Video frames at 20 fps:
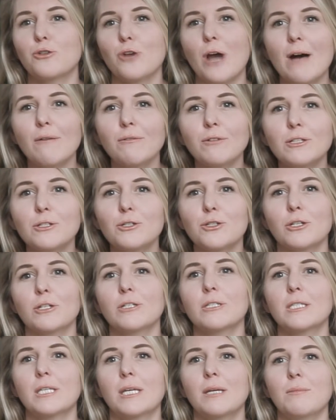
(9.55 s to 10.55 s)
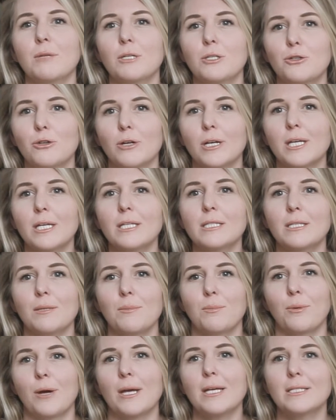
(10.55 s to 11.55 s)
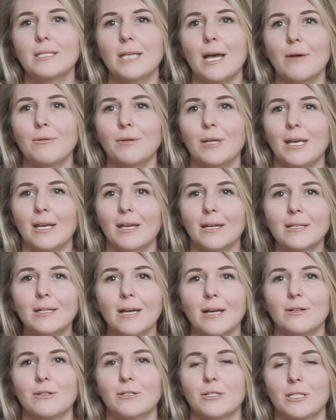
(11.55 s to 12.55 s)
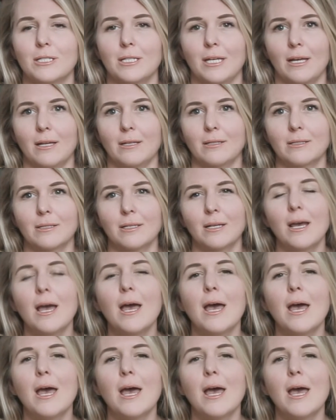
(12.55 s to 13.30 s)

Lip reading: travel insurance can be tricky to break down and understand.